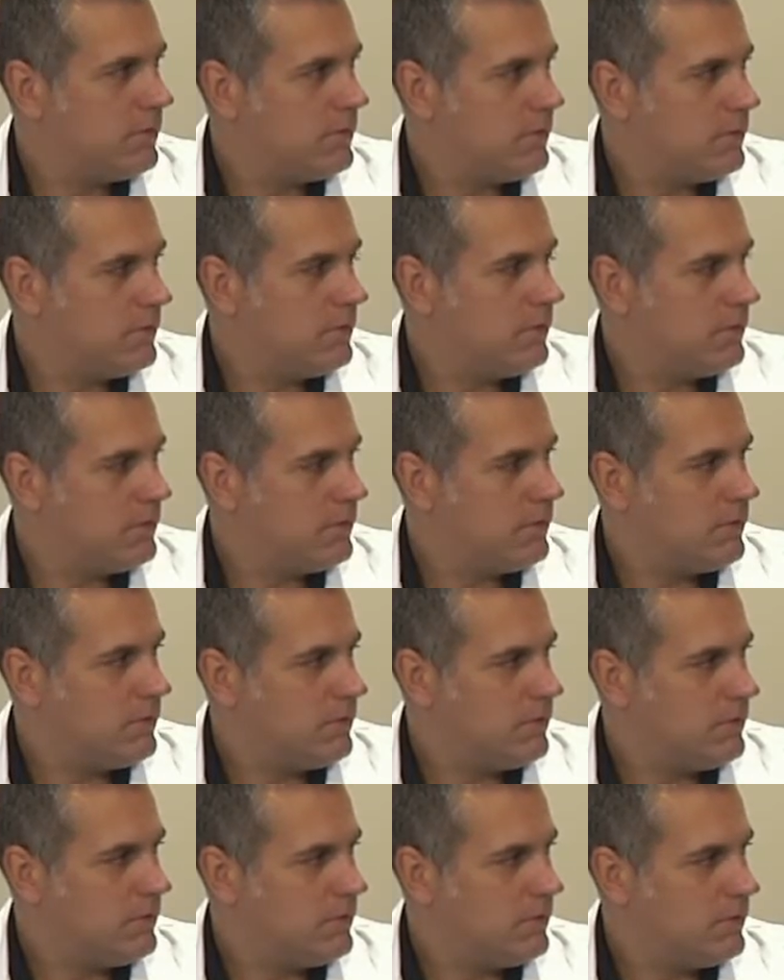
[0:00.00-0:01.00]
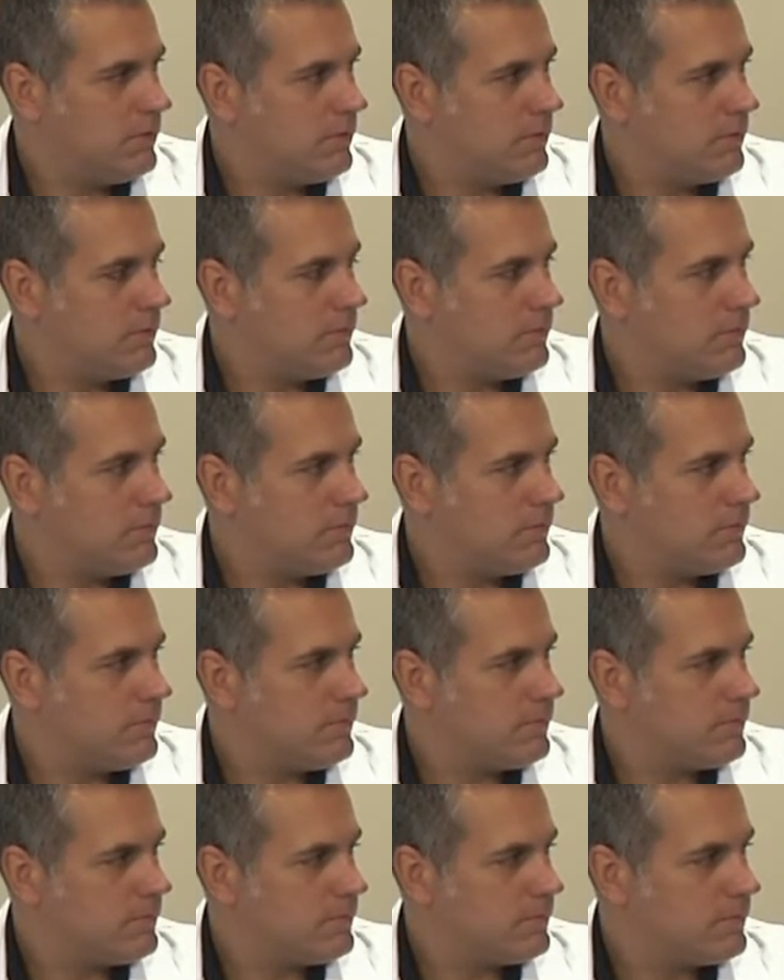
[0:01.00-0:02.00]

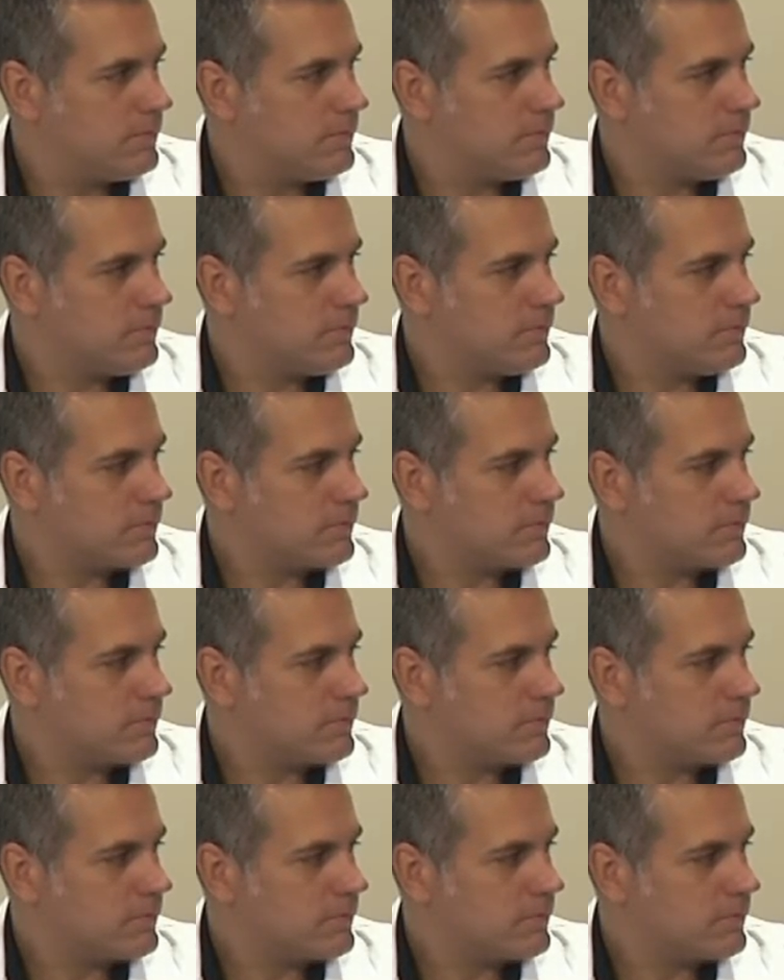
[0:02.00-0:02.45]
(silent)